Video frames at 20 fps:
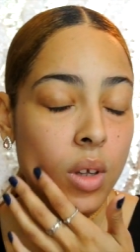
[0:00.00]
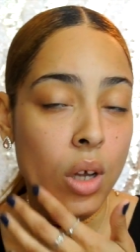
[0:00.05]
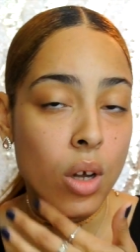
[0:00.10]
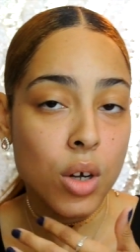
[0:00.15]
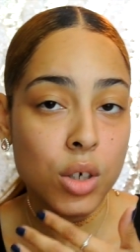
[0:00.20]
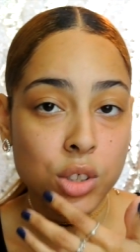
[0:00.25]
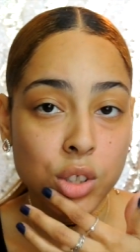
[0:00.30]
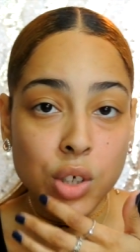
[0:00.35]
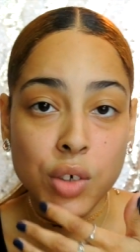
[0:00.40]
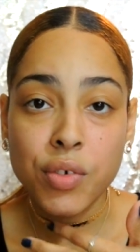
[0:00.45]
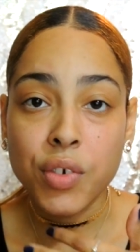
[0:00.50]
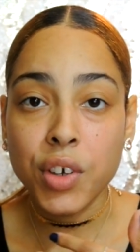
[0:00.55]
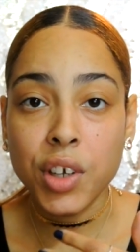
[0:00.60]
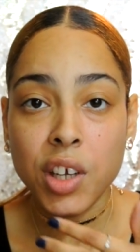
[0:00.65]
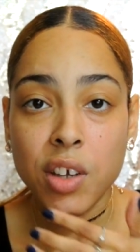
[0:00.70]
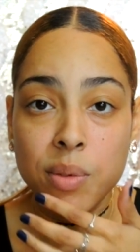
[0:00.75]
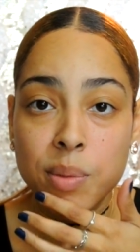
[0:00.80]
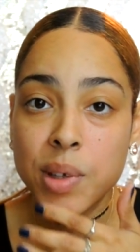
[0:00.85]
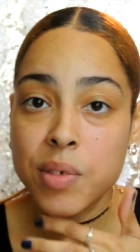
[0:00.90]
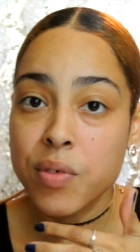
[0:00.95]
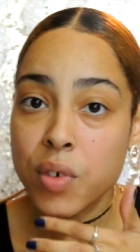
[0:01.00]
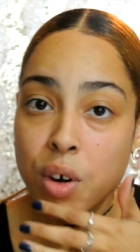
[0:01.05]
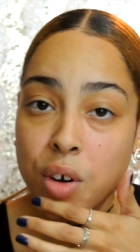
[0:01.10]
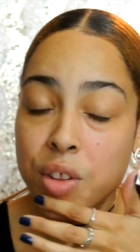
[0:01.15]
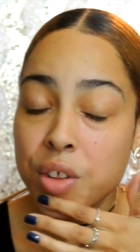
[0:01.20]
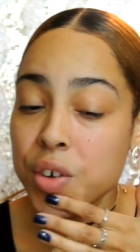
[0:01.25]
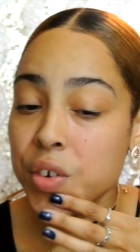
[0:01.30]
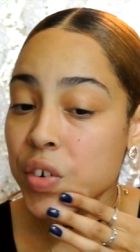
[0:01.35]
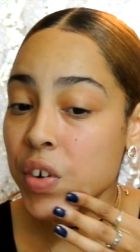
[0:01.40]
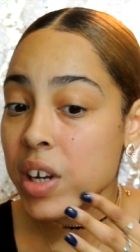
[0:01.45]
Also, forgive me for all
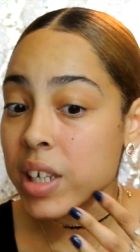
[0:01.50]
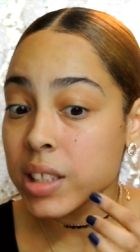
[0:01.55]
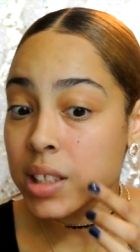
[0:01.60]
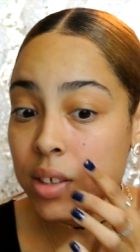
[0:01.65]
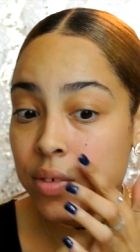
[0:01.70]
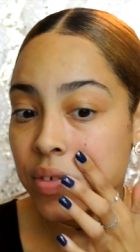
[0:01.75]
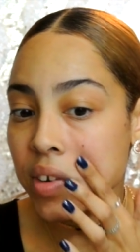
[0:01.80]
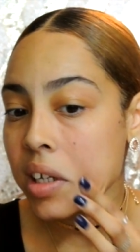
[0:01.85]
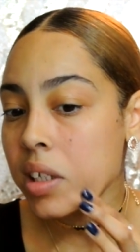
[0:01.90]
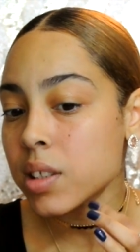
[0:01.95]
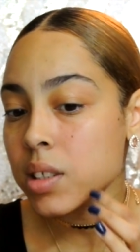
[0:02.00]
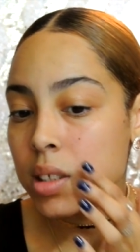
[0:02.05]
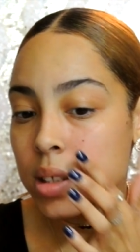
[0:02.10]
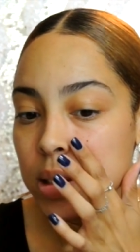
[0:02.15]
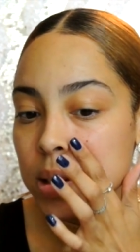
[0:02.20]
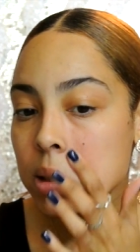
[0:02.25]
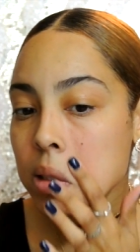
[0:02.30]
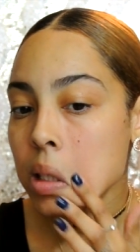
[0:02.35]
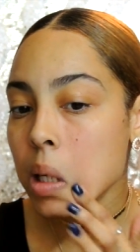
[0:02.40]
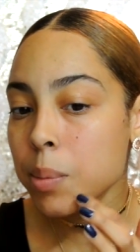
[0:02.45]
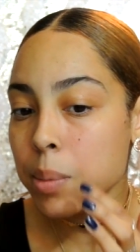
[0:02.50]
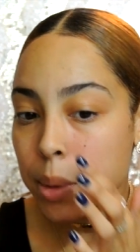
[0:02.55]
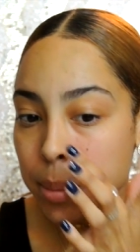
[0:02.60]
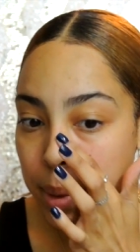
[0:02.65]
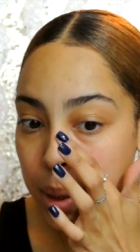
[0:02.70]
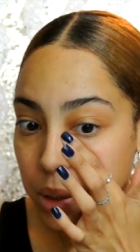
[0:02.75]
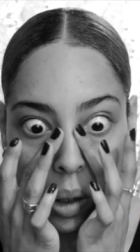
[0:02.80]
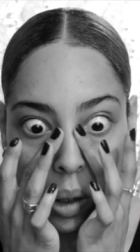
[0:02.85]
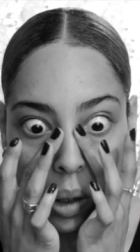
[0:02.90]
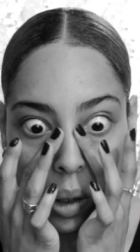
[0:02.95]
the crazy faces I'm
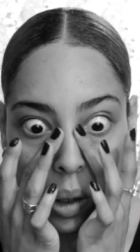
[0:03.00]
about